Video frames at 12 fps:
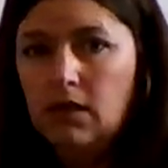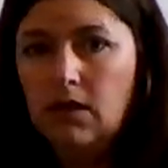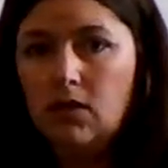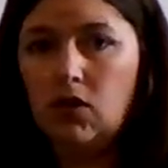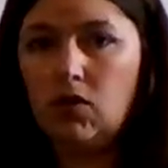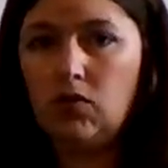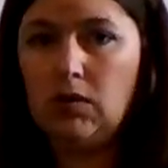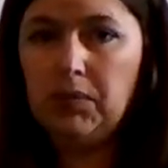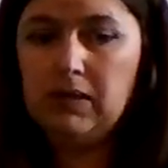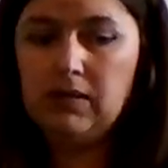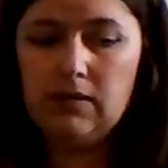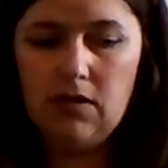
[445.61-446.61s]
to 3
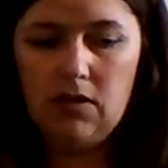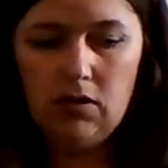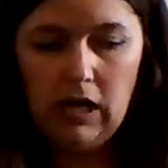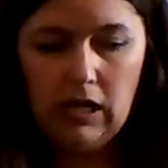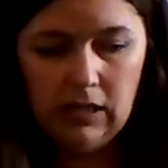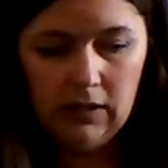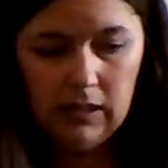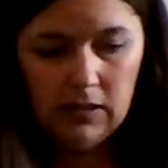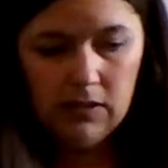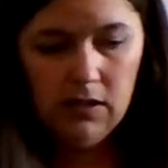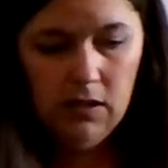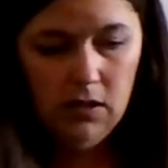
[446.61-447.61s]
places. And they're not telling
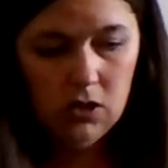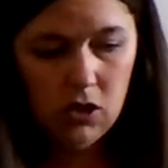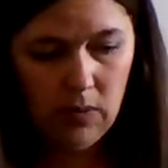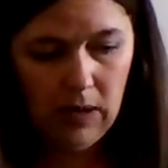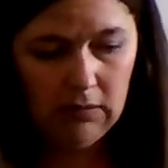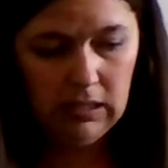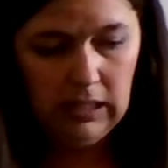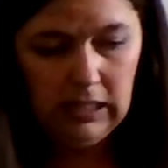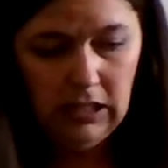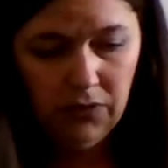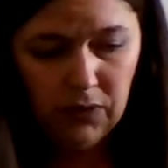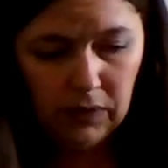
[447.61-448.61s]
us to round any
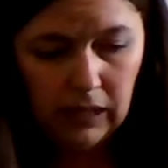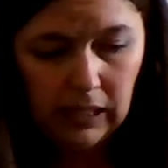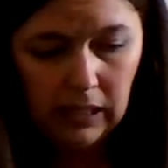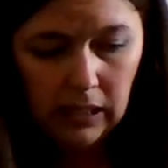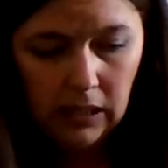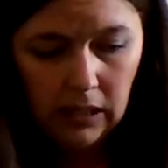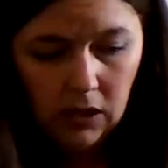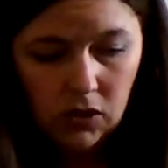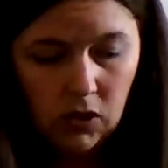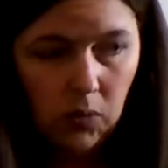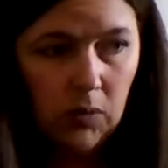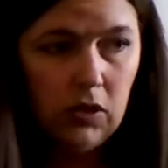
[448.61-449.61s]
differently,
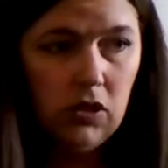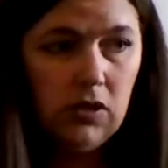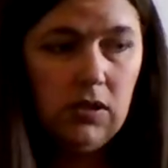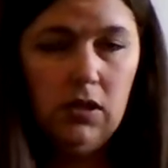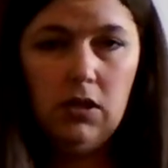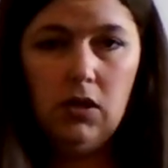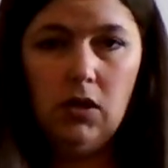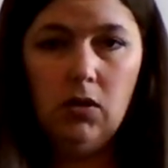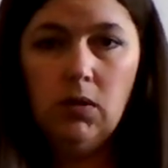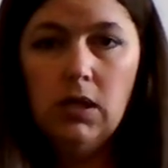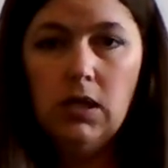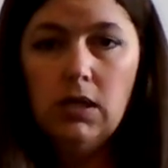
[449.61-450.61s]
so we're just going to
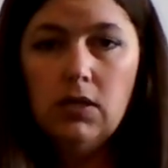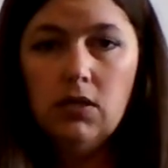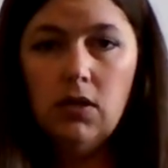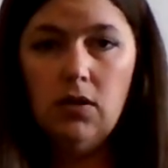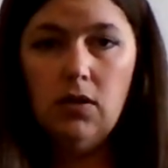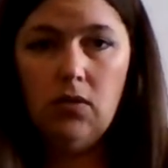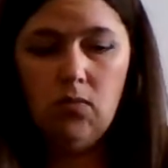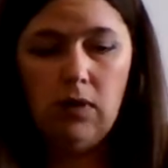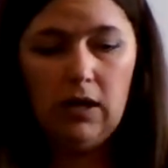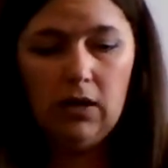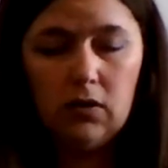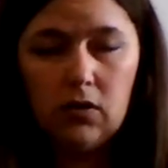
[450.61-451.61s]
go to the
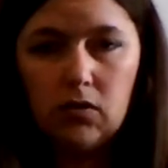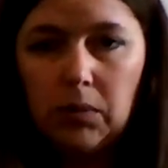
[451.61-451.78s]
regular 3